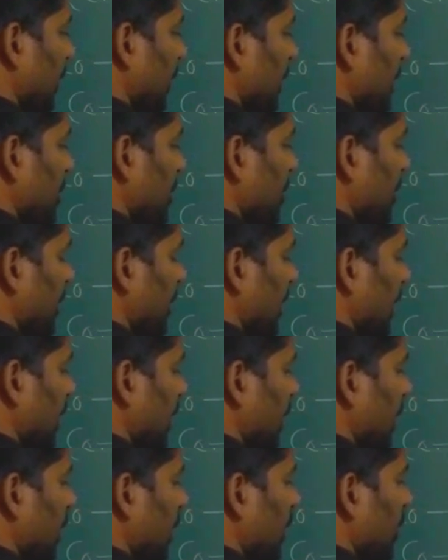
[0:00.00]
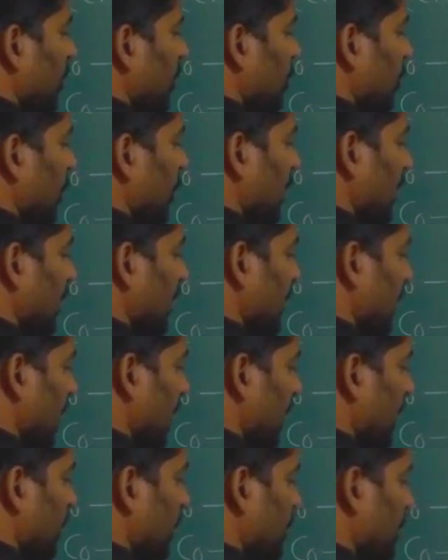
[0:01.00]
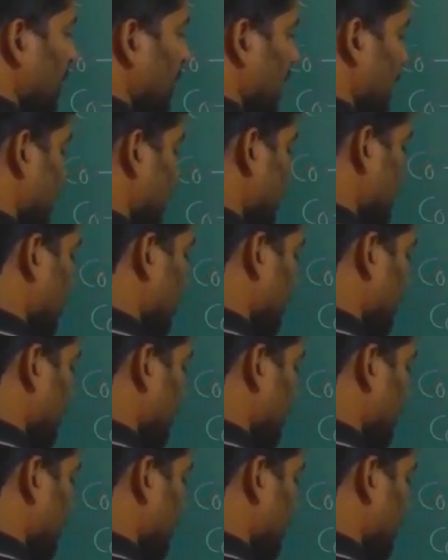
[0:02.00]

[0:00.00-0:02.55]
of HBR. So whenever hydrogen atom is